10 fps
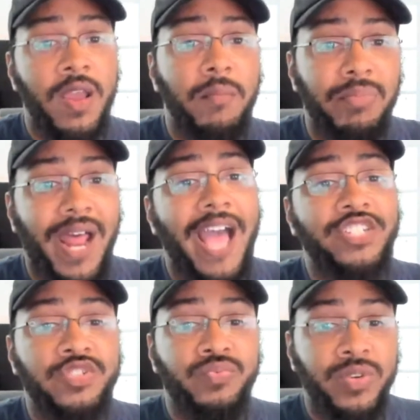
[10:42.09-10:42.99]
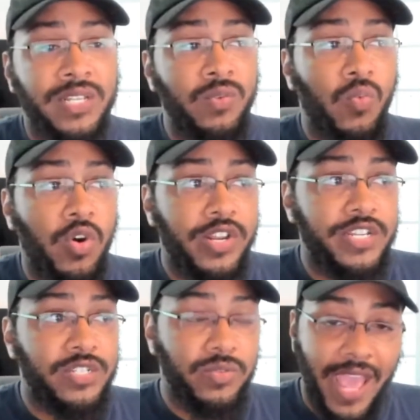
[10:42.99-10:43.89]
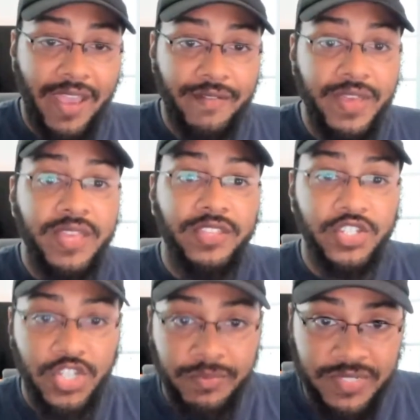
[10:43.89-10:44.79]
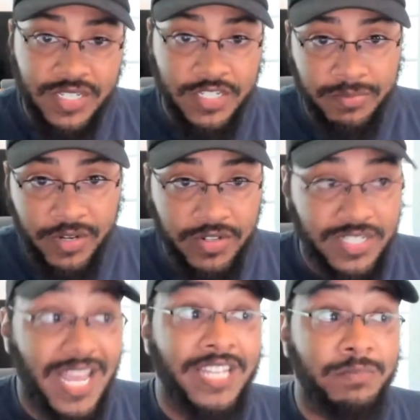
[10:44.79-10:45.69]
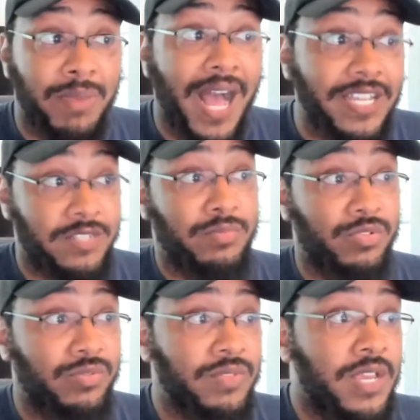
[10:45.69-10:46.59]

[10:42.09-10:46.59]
But I just really wanted to have the cheapest experience as possible.